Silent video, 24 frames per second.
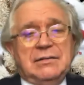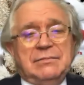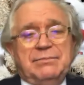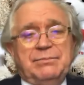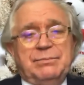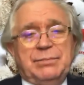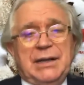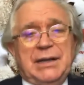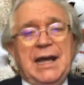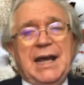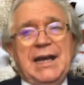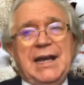
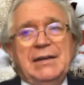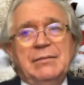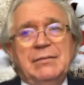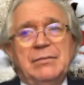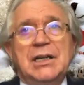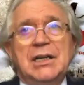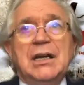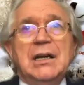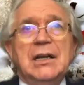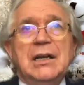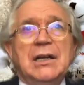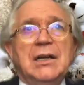plain, but
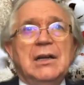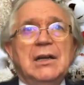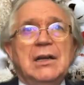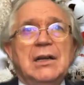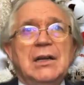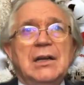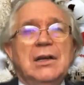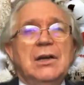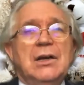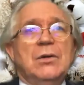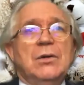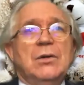
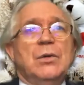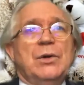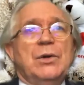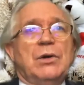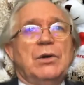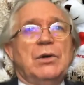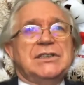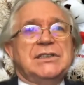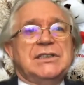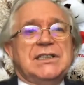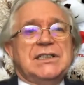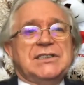we
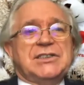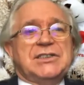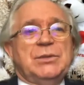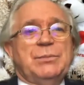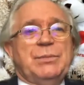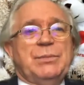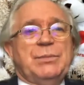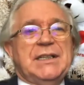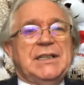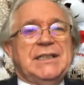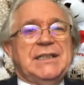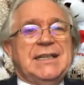wanted this to
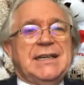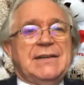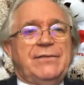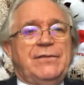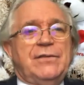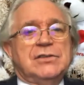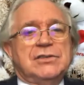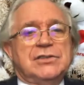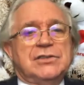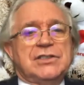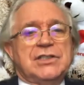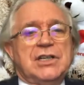be
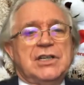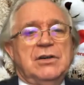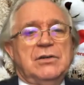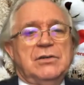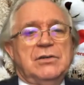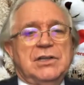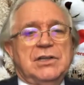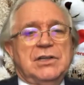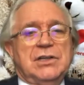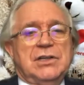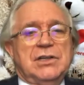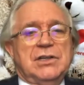different so
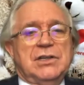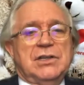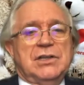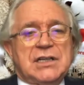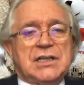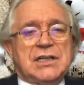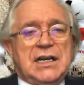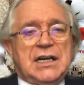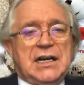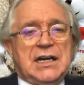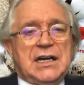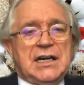that
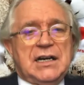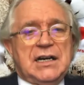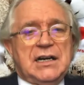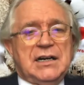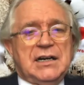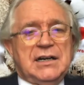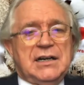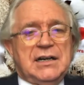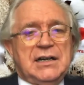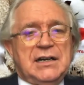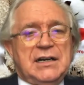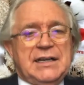it
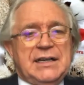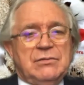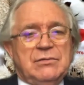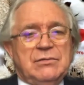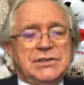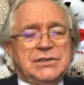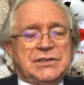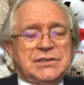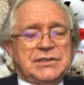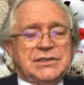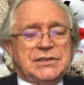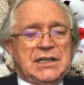was
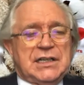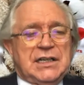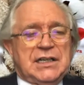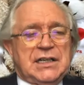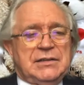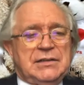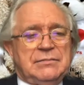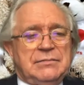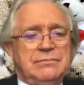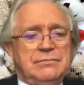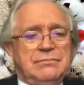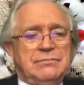
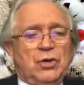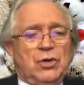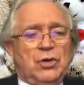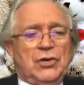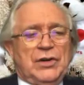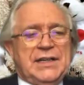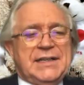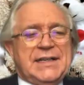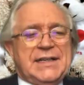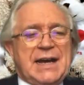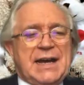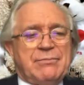more in
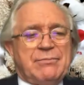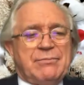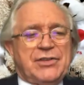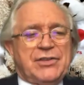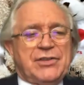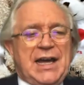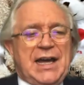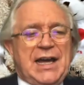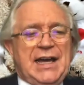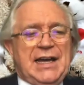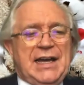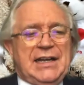depth
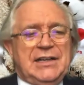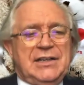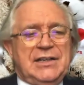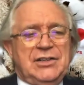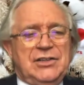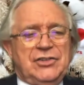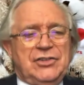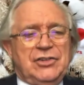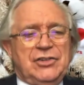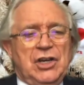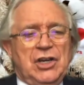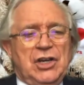and
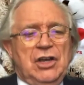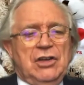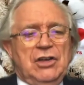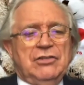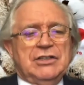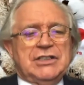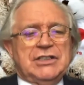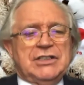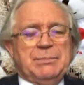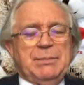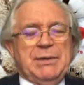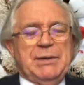the
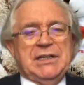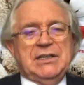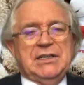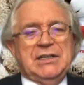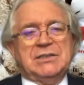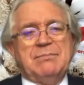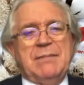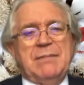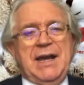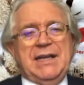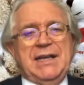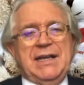speakers
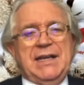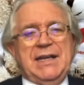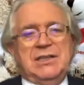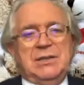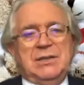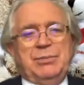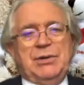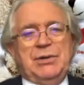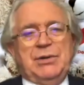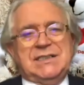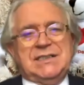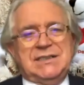made the
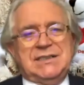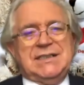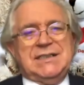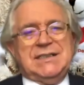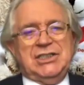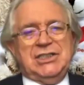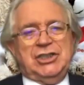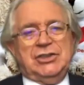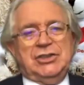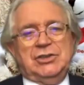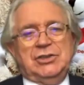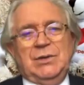
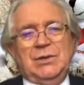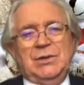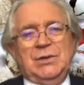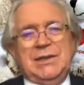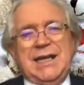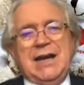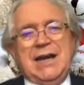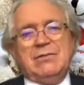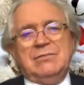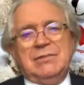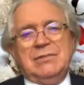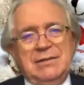presentations
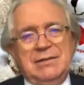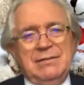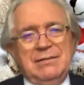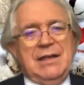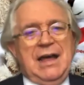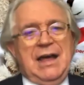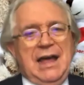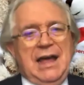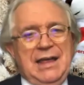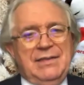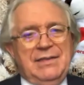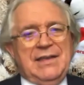without
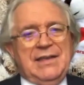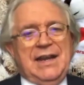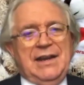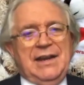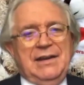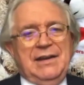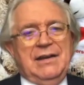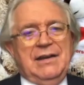then